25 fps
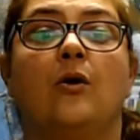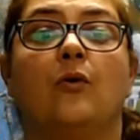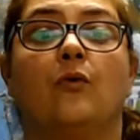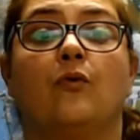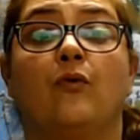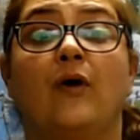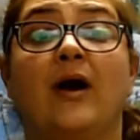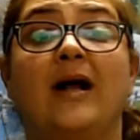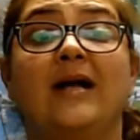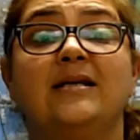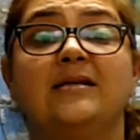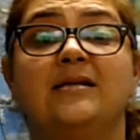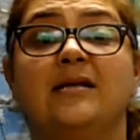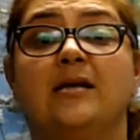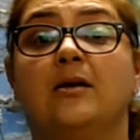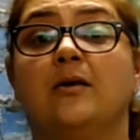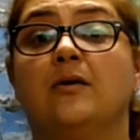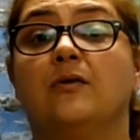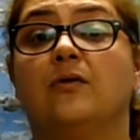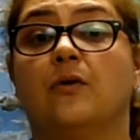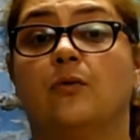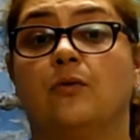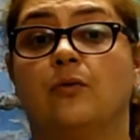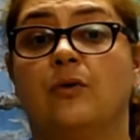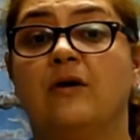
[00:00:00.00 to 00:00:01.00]

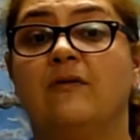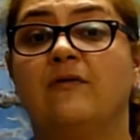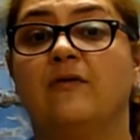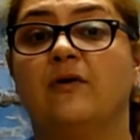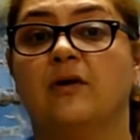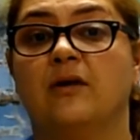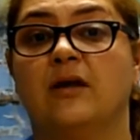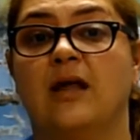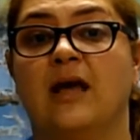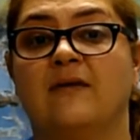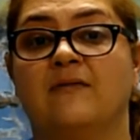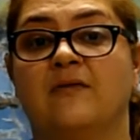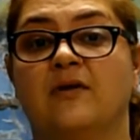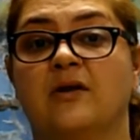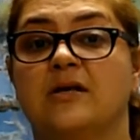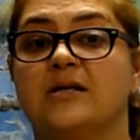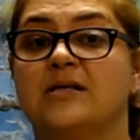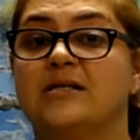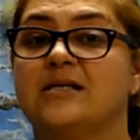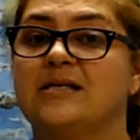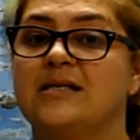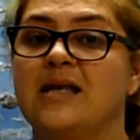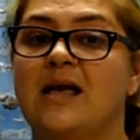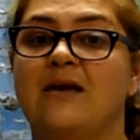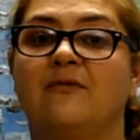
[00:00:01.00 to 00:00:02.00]
raising the river level
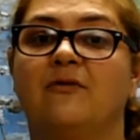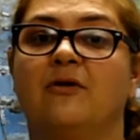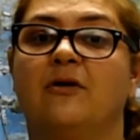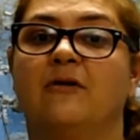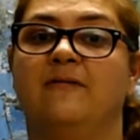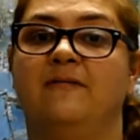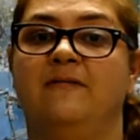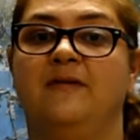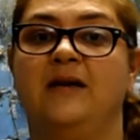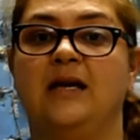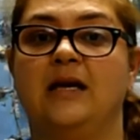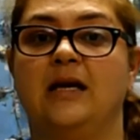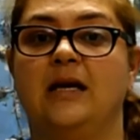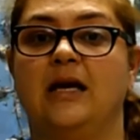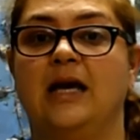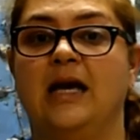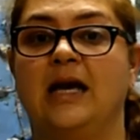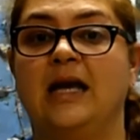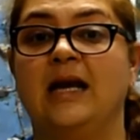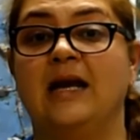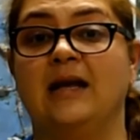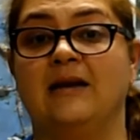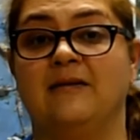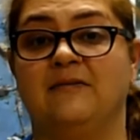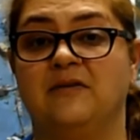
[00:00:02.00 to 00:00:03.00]
several feet
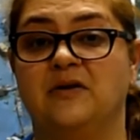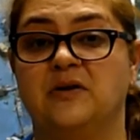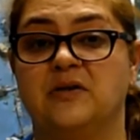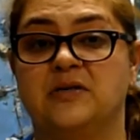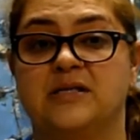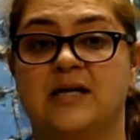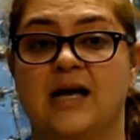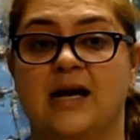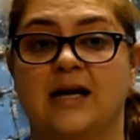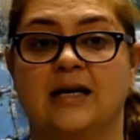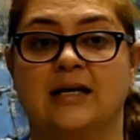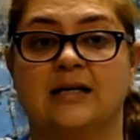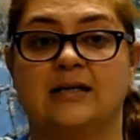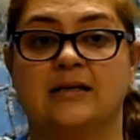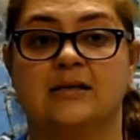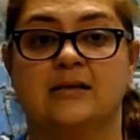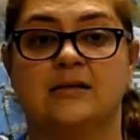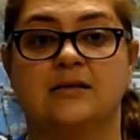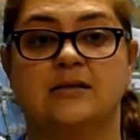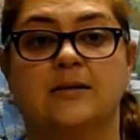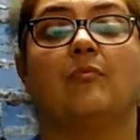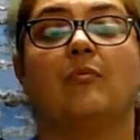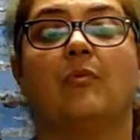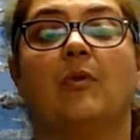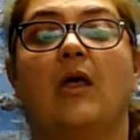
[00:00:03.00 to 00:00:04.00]
in a few
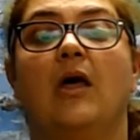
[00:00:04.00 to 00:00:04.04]
seconds.